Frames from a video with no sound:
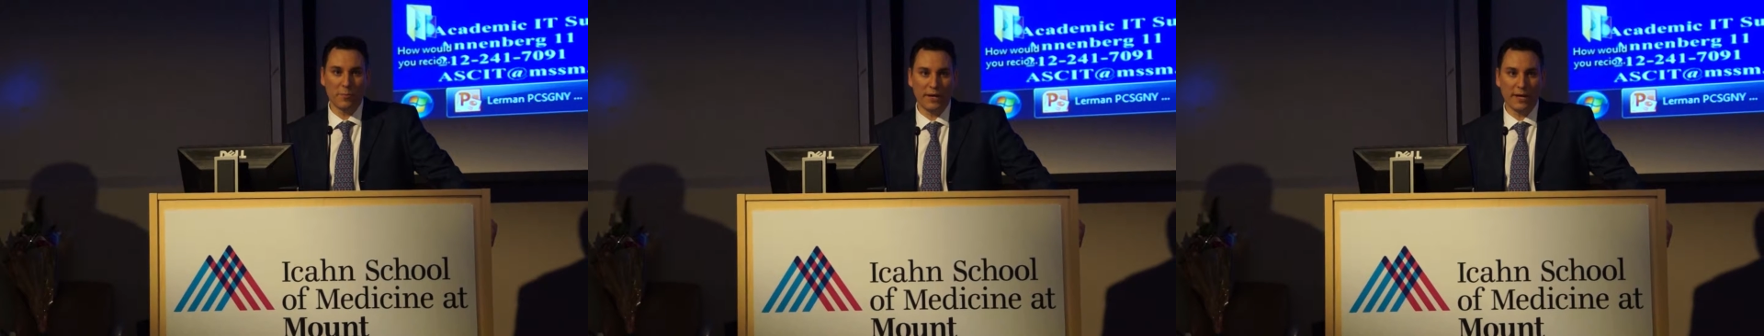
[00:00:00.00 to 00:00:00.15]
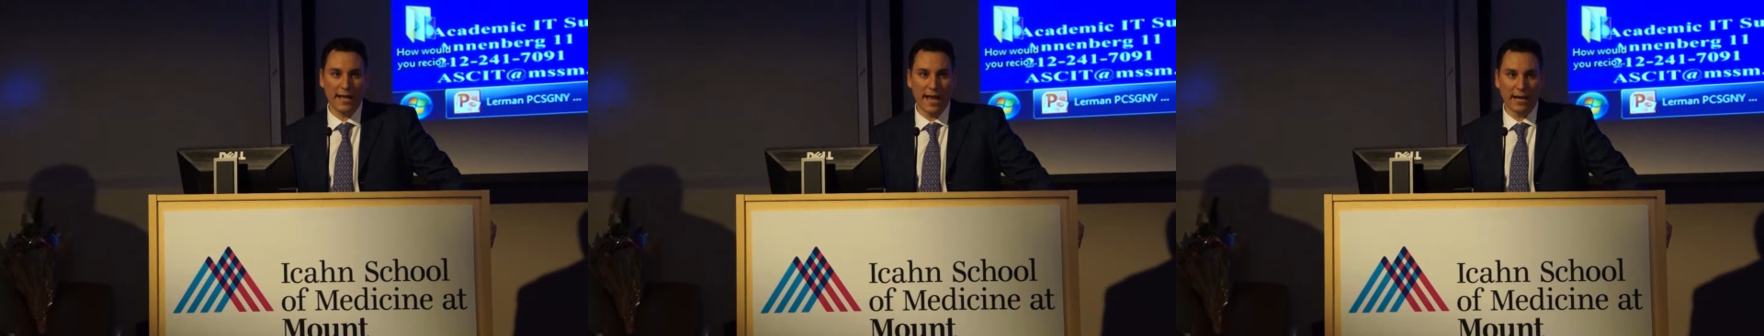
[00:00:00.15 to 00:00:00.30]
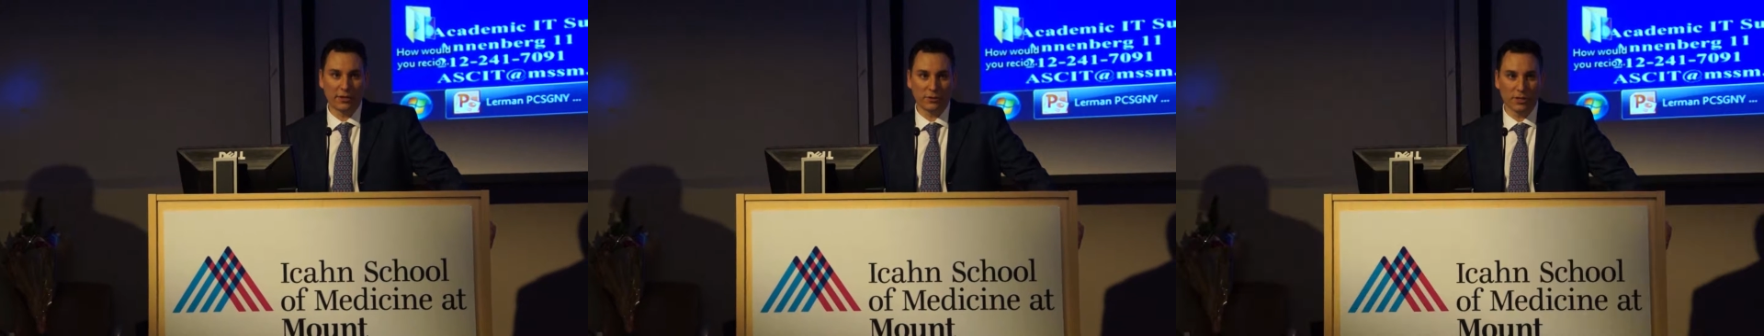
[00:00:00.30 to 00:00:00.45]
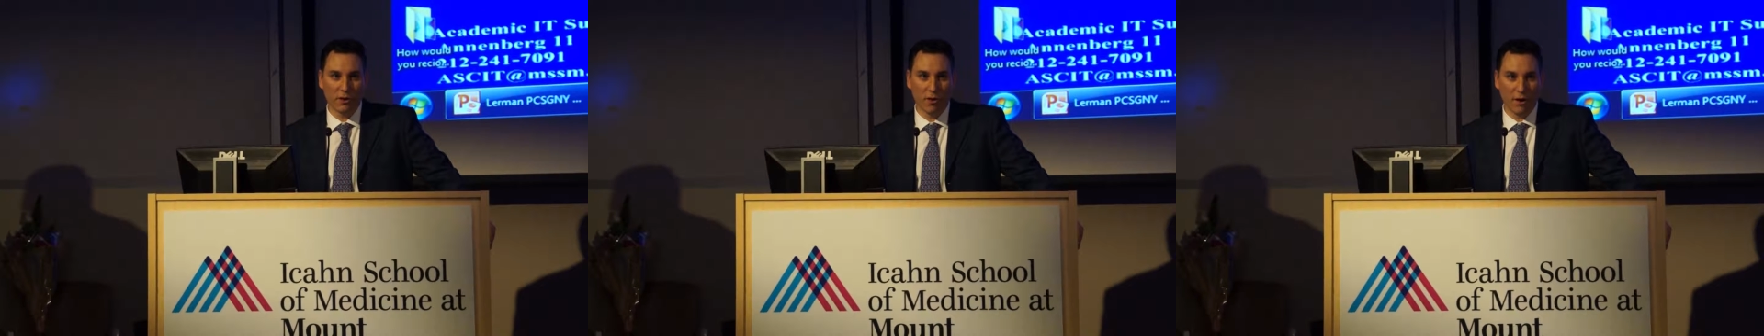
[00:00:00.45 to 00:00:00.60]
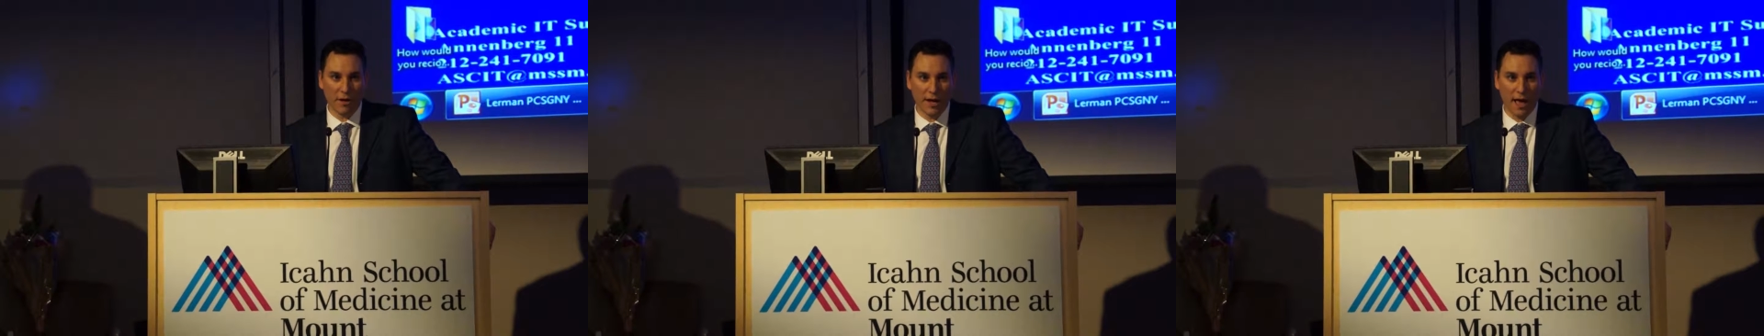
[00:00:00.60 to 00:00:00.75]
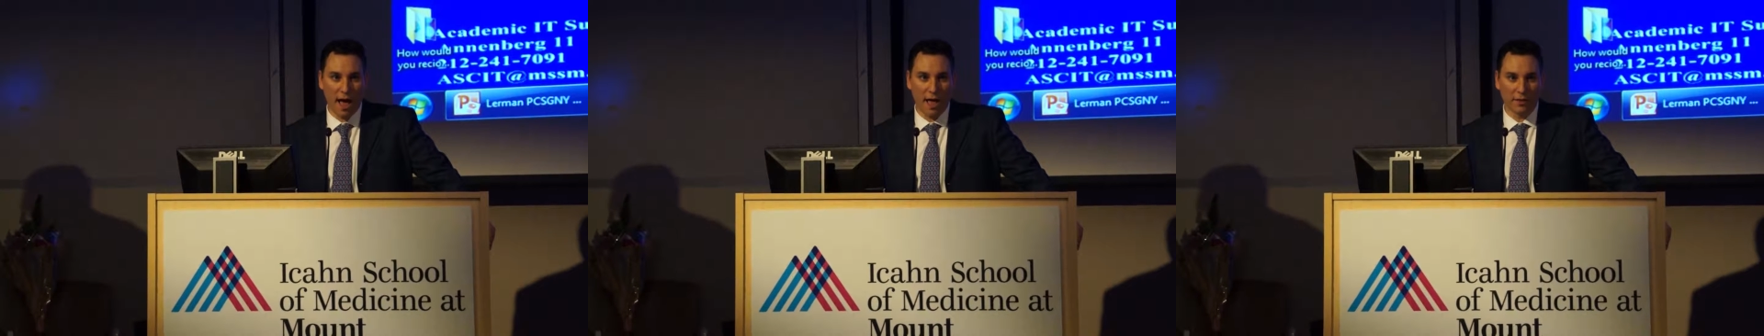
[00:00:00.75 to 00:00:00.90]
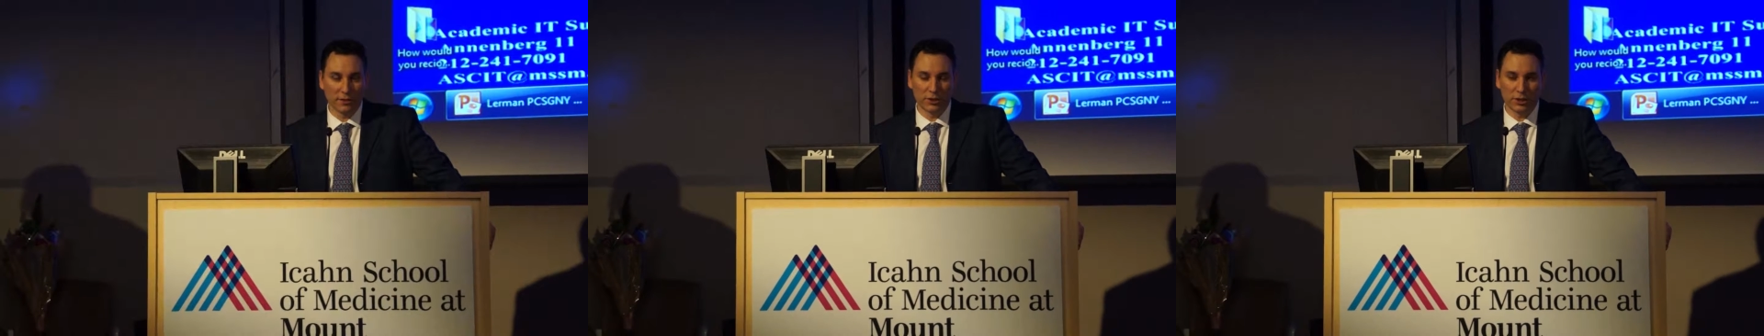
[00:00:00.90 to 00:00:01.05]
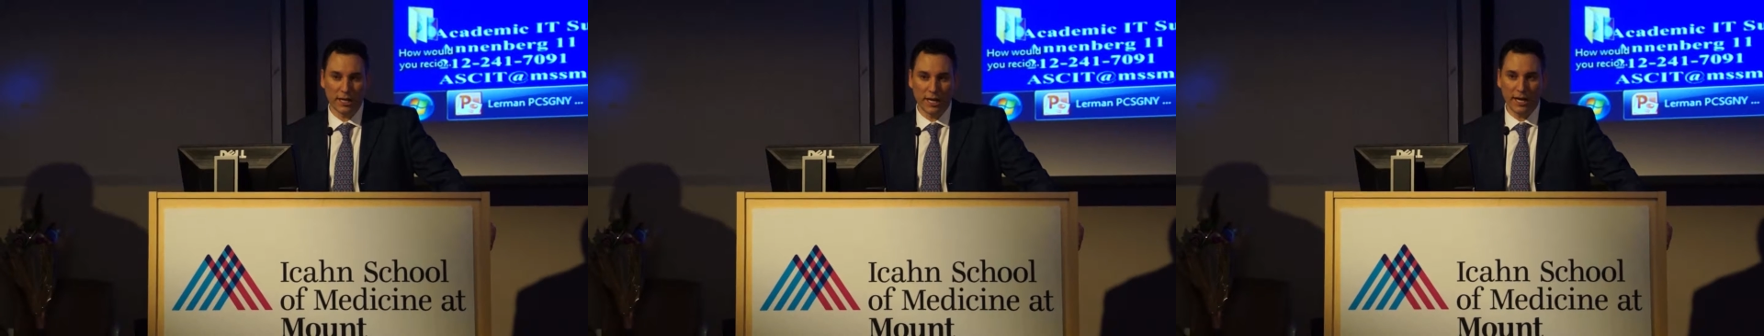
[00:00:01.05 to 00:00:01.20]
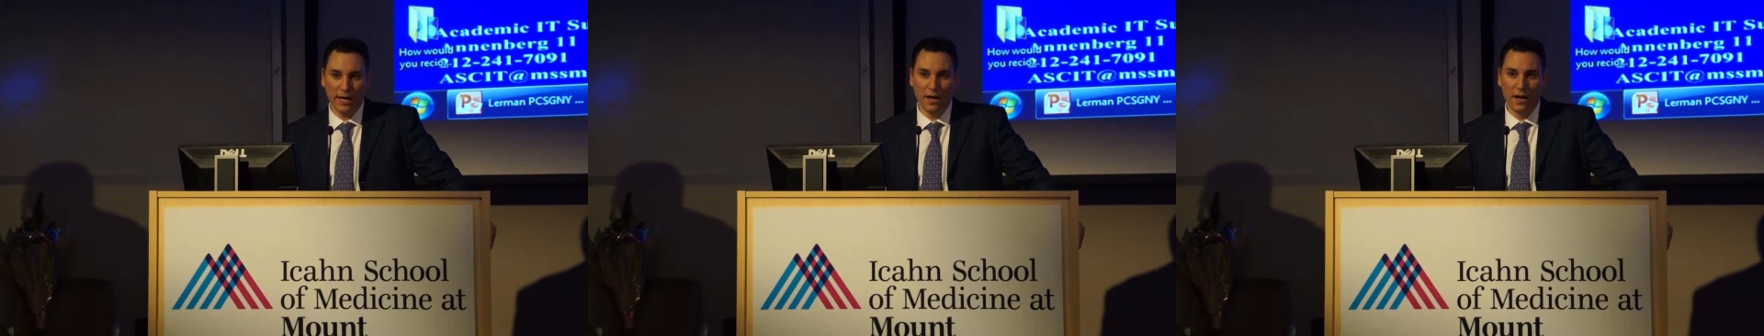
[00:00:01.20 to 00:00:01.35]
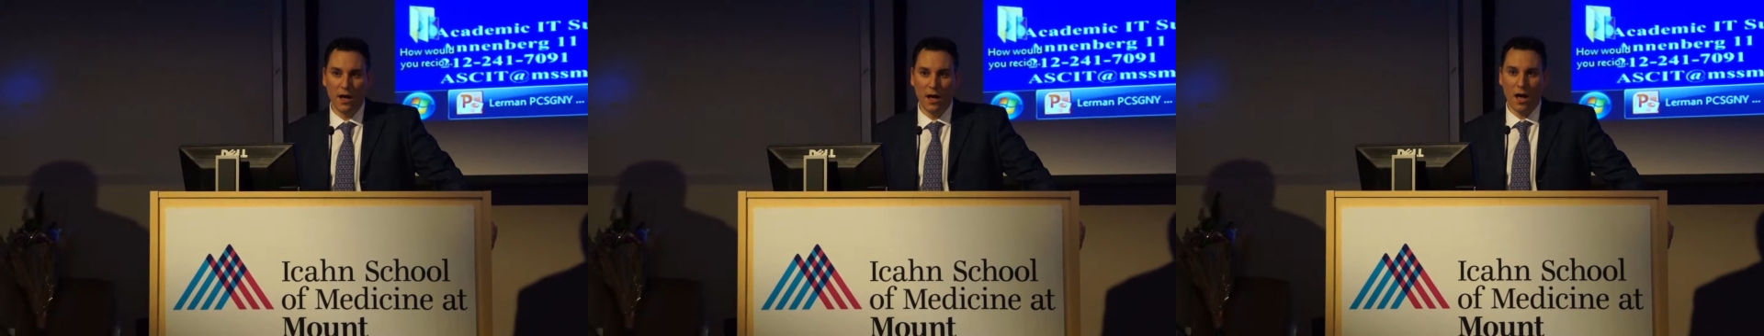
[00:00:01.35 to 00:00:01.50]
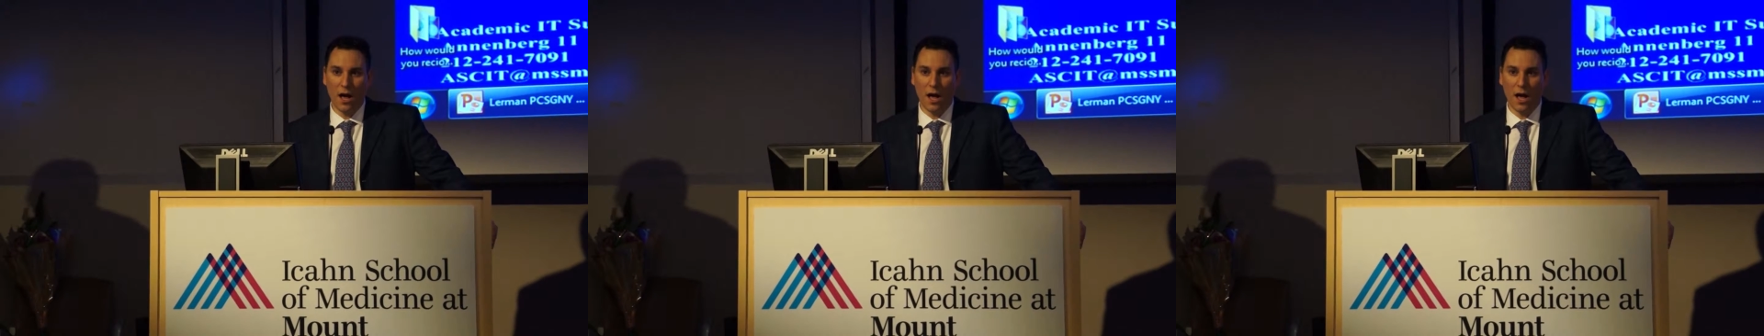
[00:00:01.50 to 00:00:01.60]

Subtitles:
pediatric cardiology,